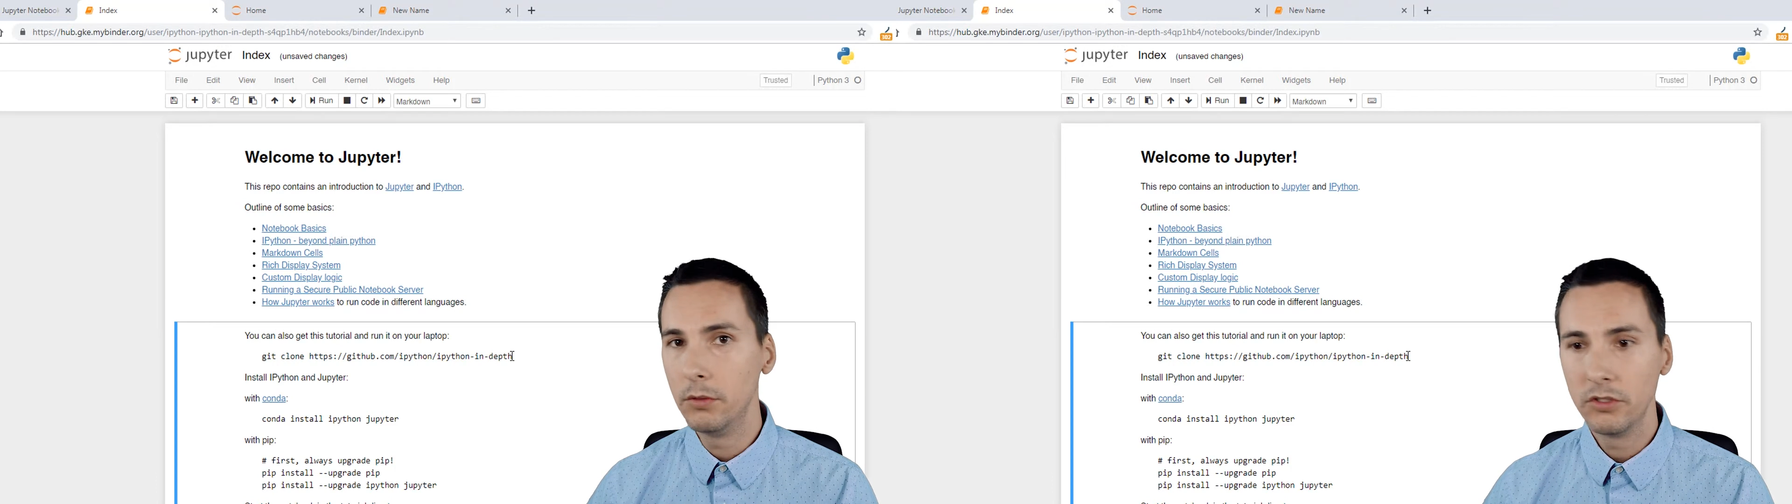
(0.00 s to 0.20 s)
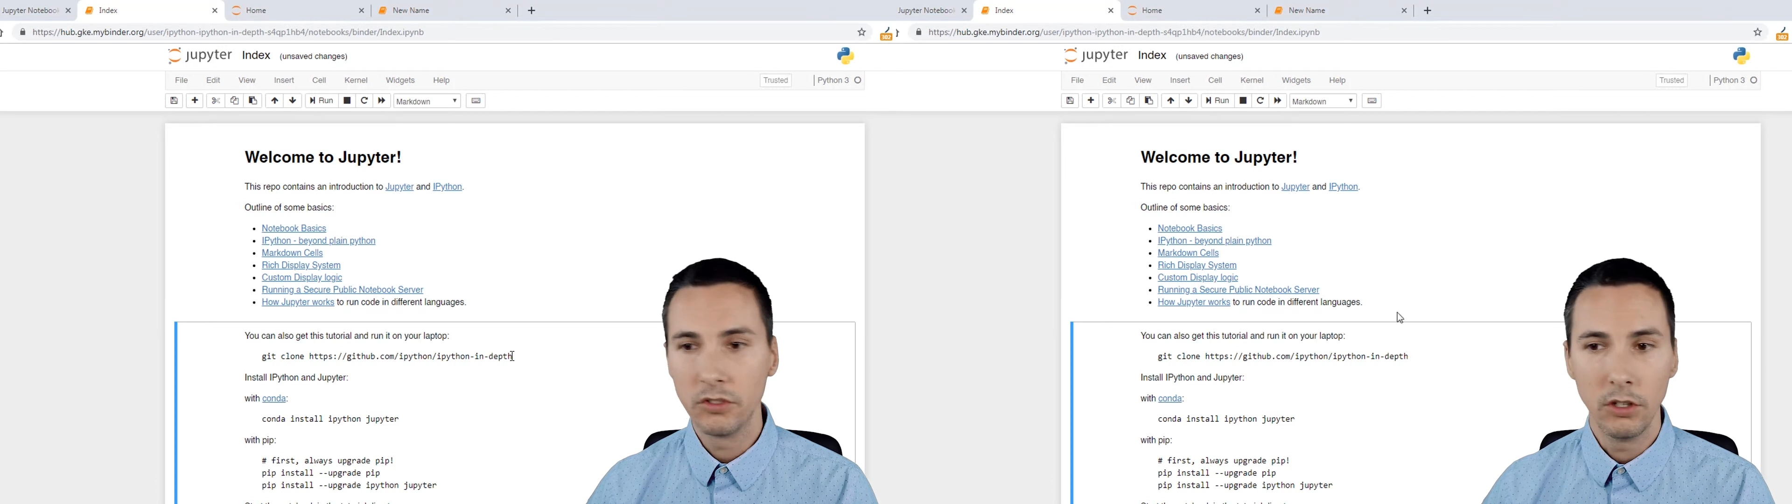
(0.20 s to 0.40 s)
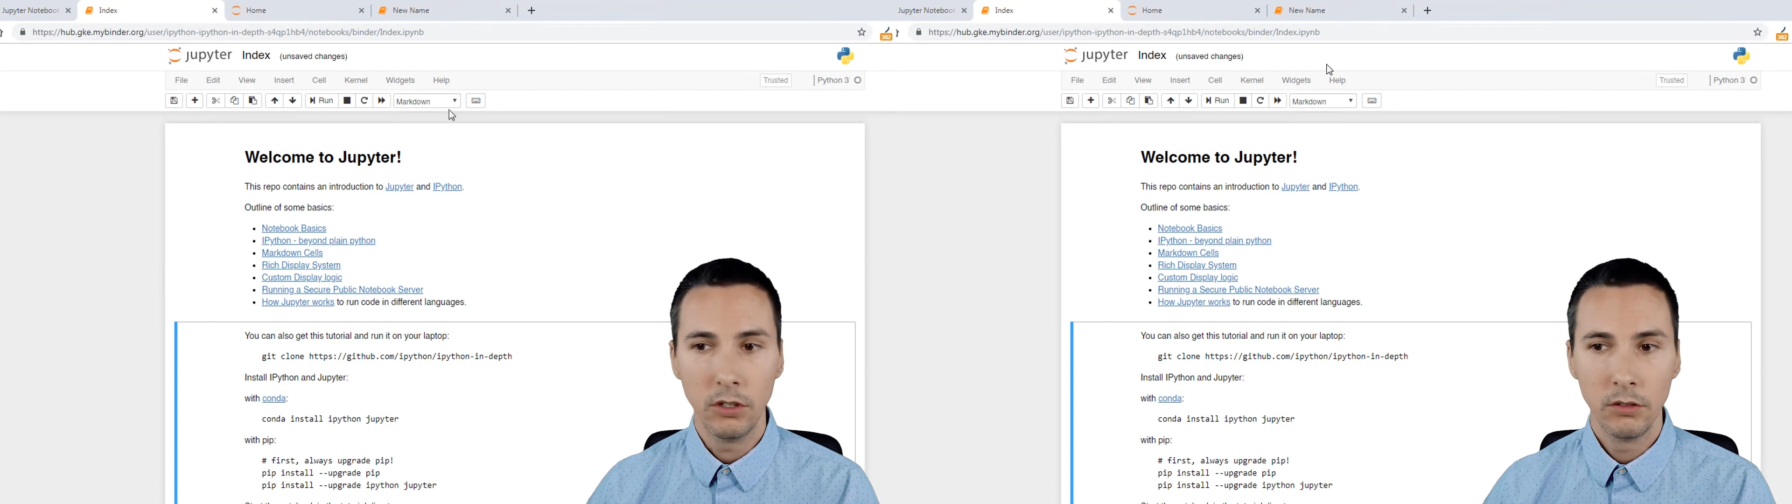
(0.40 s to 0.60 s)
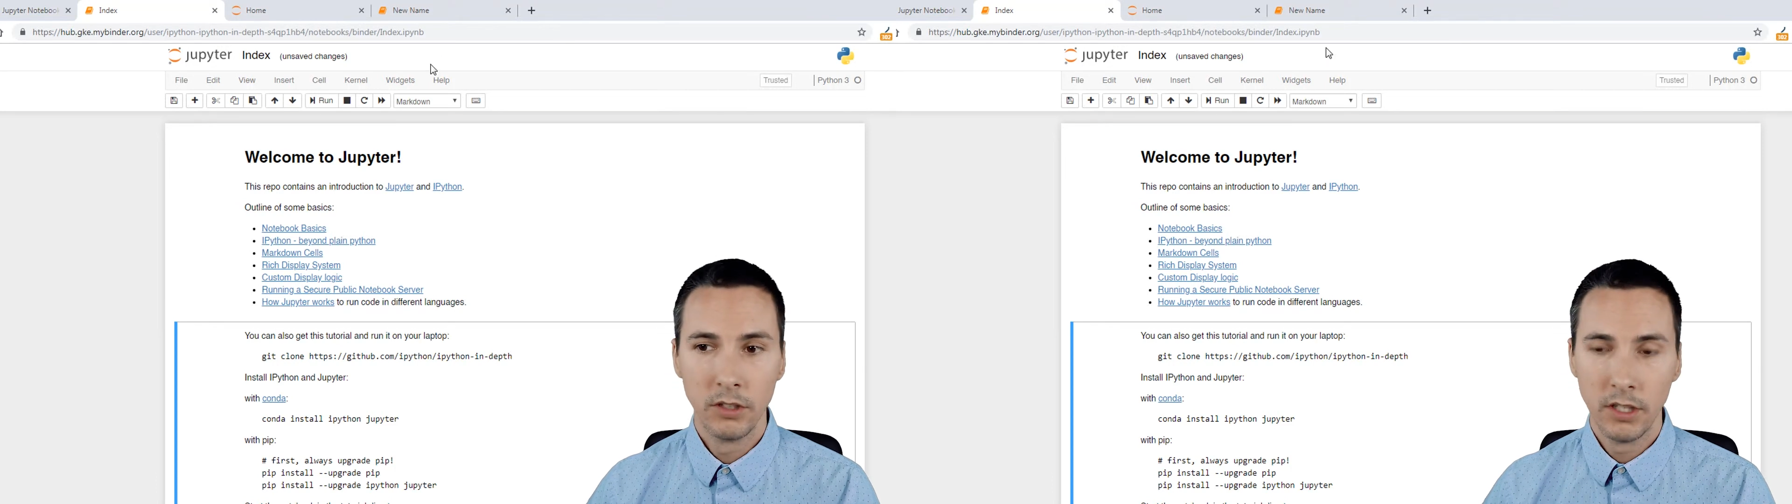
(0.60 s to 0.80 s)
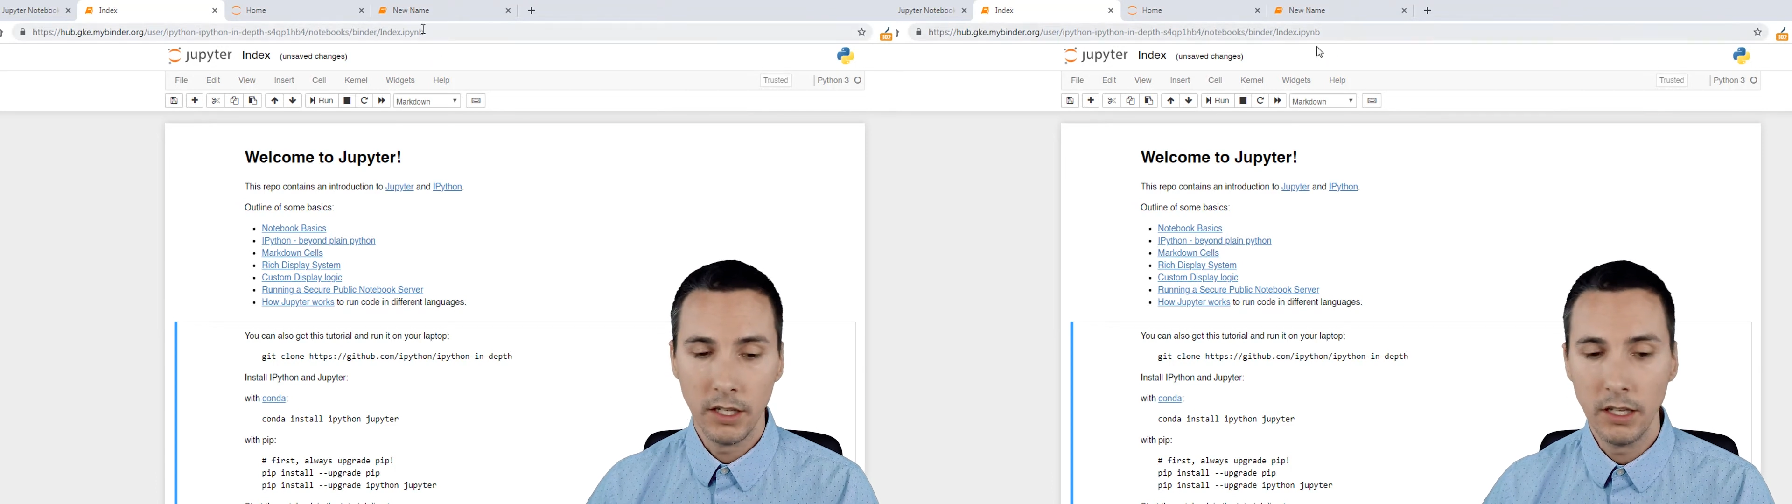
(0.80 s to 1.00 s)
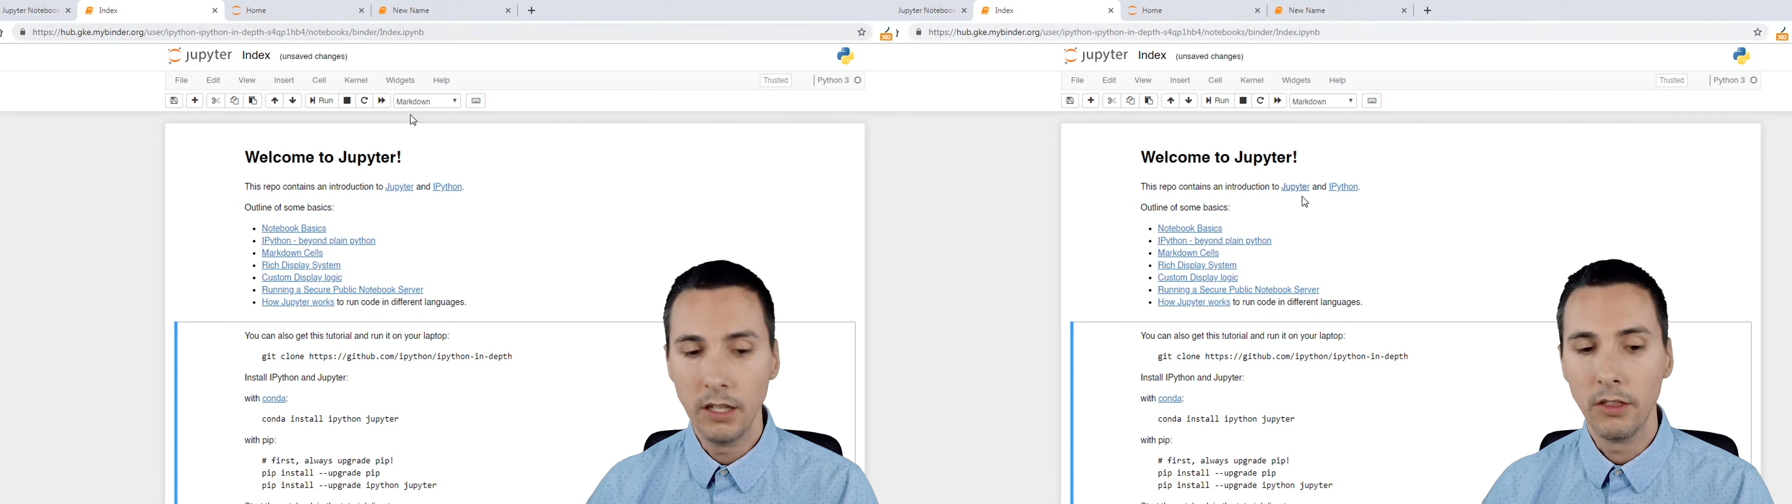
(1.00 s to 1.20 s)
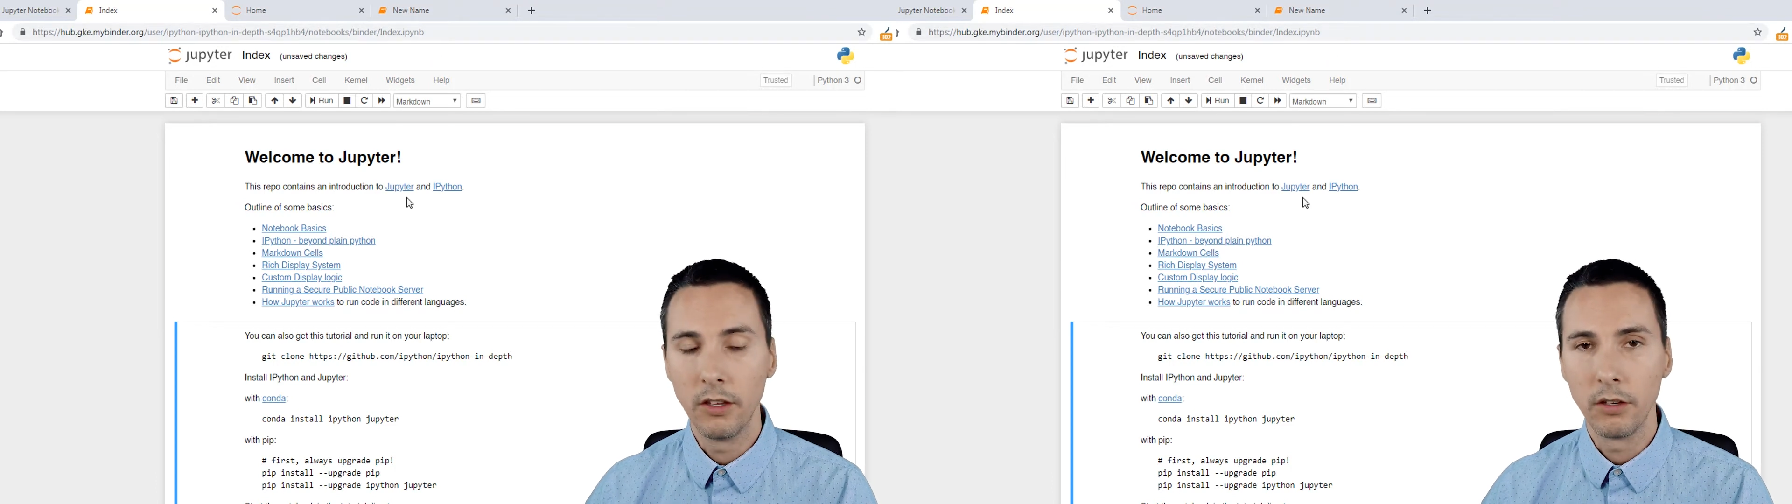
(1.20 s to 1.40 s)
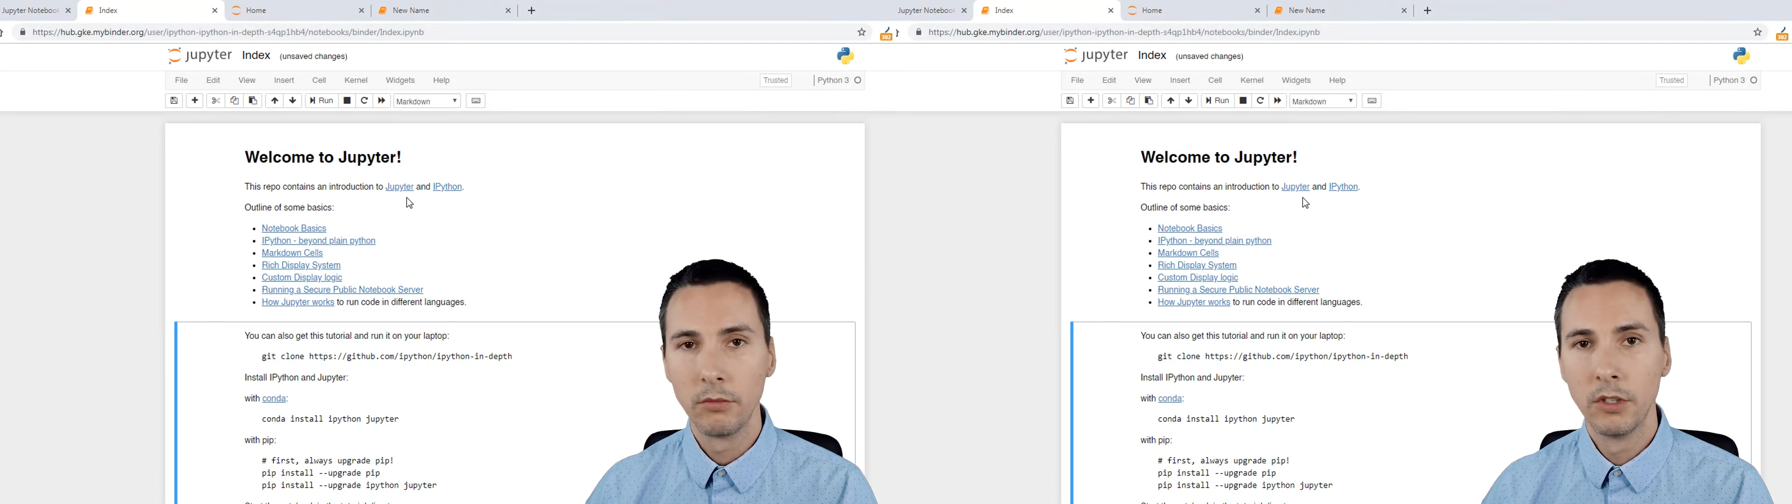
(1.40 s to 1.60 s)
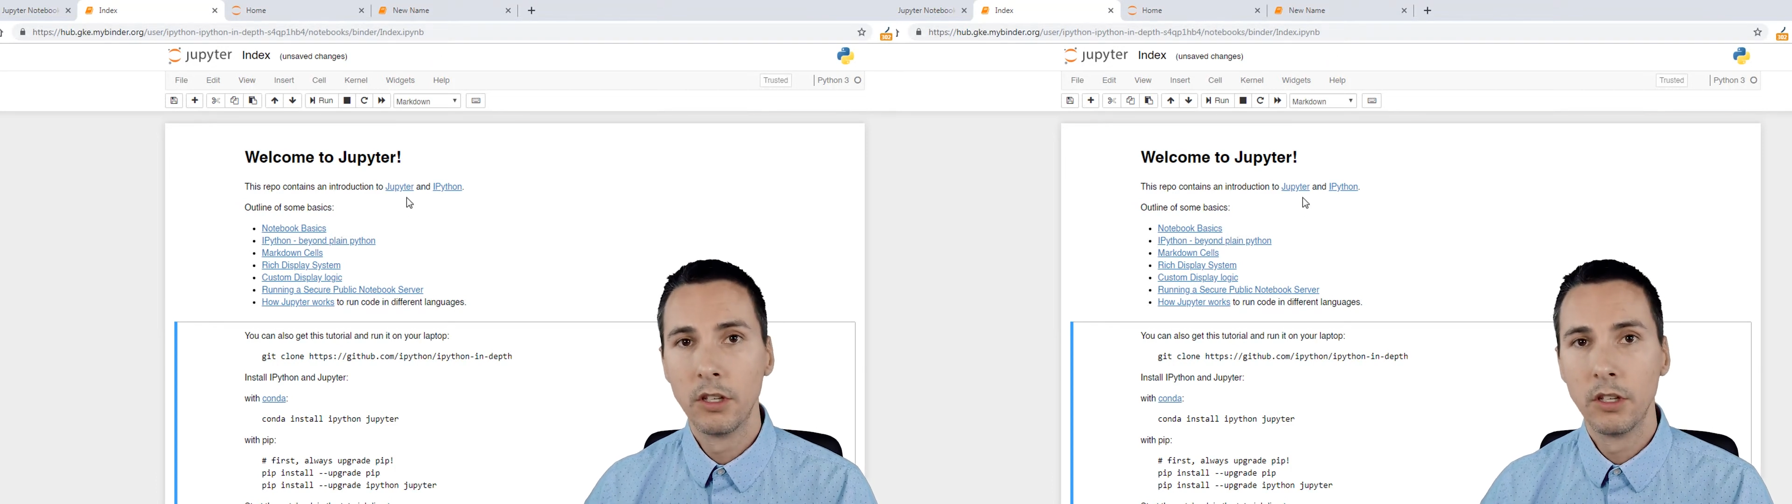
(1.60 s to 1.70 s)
install anything.